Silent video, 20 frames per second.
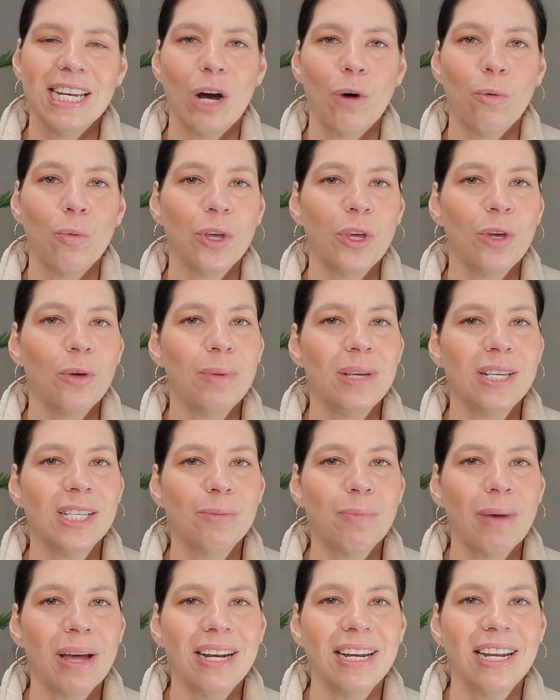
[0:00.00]
Now, will you be
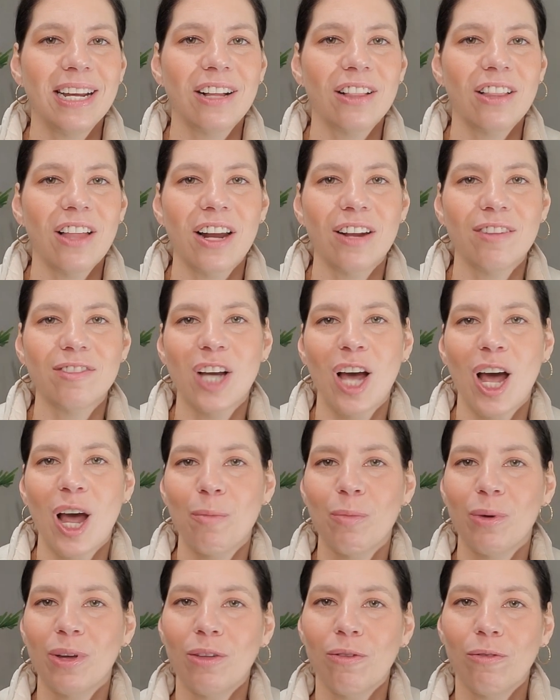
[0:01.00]
spending a lot of
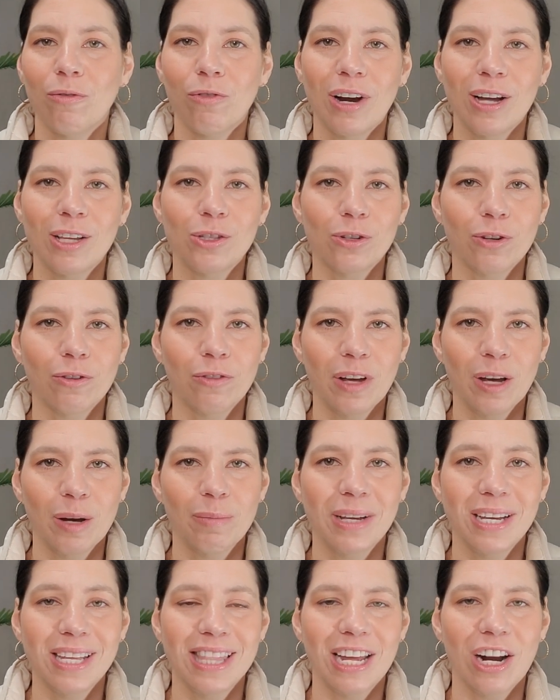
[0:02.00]
time with friends or
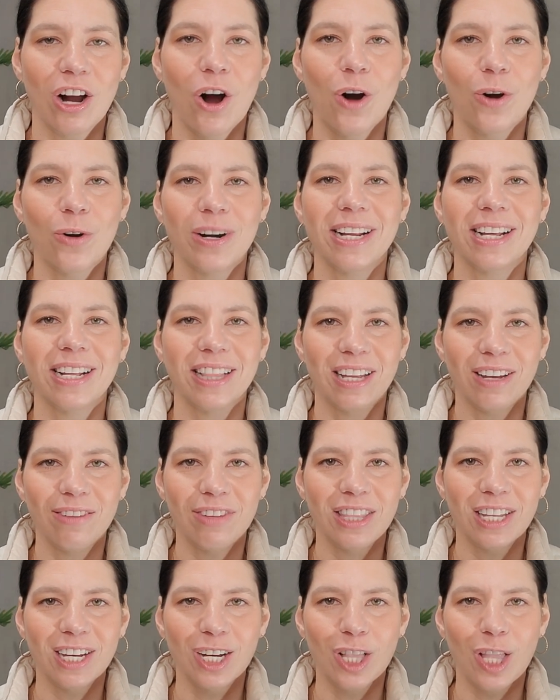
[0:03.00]
family that already
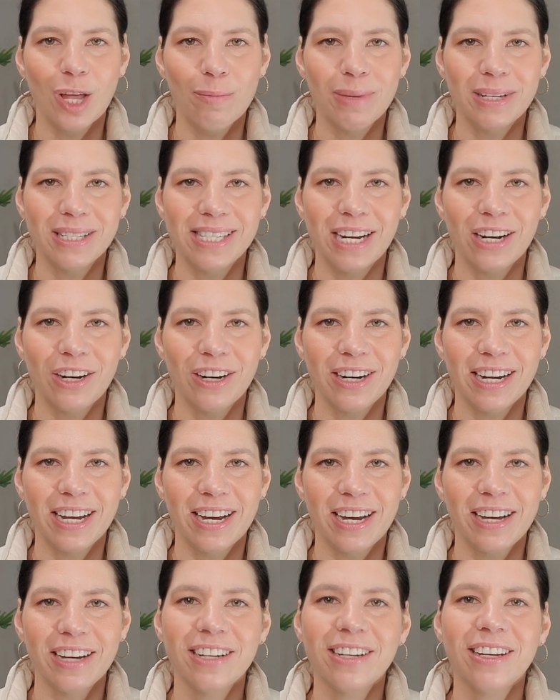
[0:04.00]
live in the Columbus
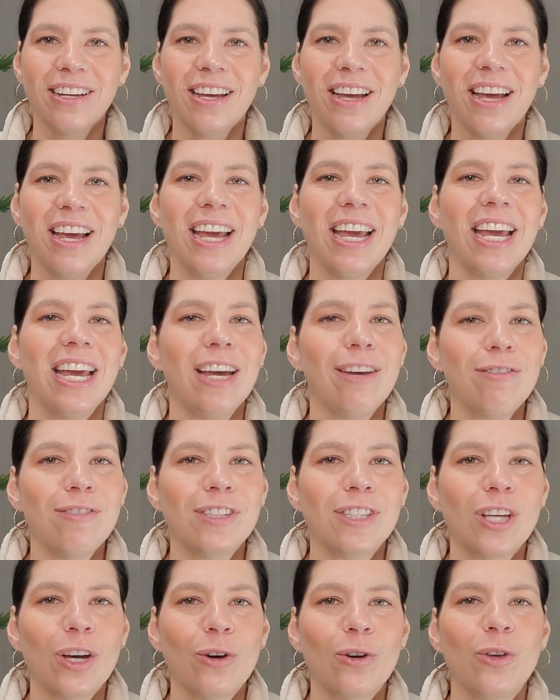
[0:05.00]
area?
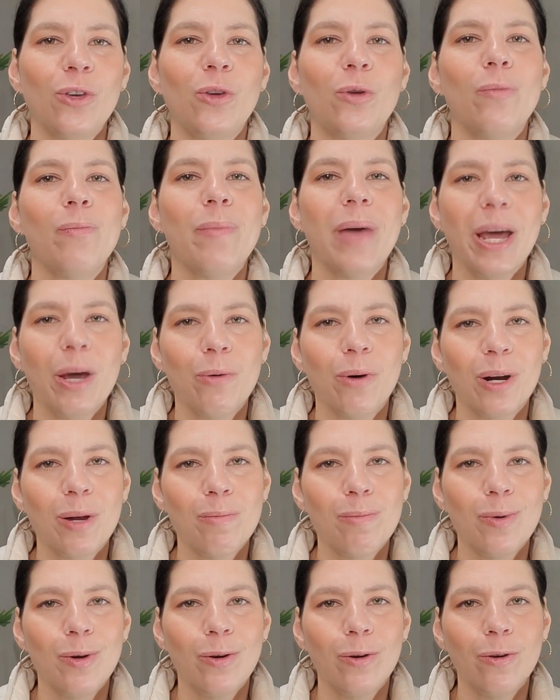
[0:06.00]
If so, you may want
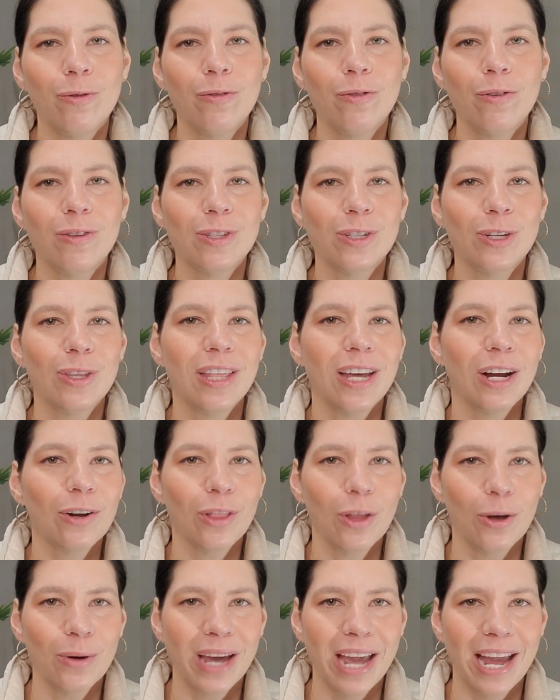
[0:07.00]
to move to
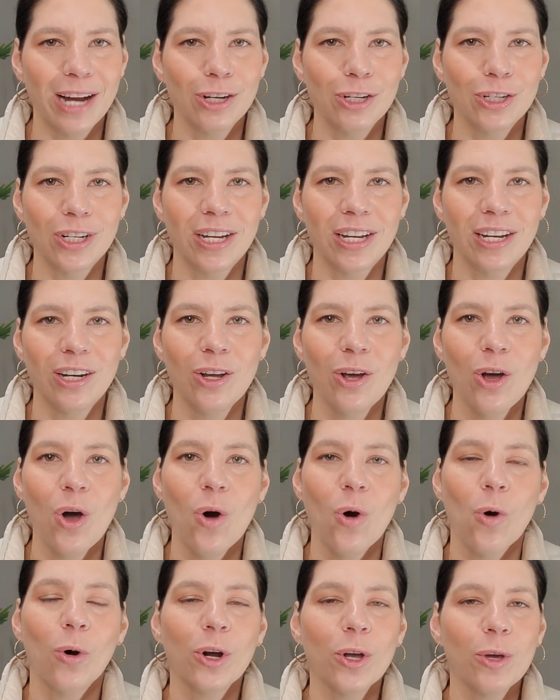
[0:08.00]
their location,
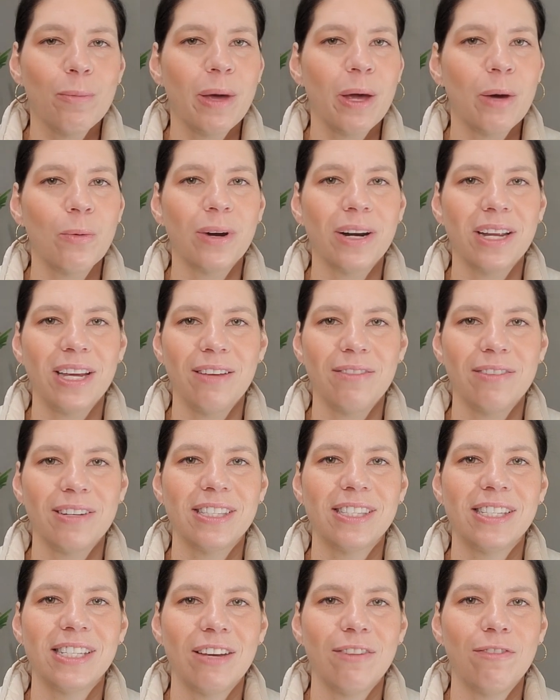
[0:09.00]
or you may want to
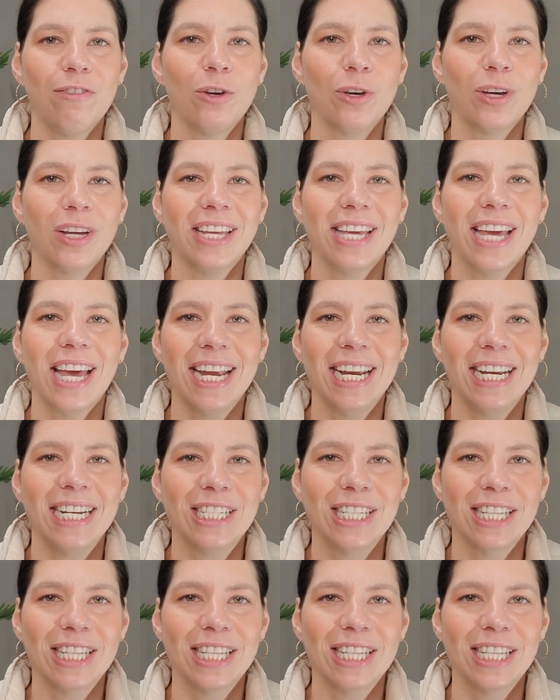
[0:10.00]
even see if you can get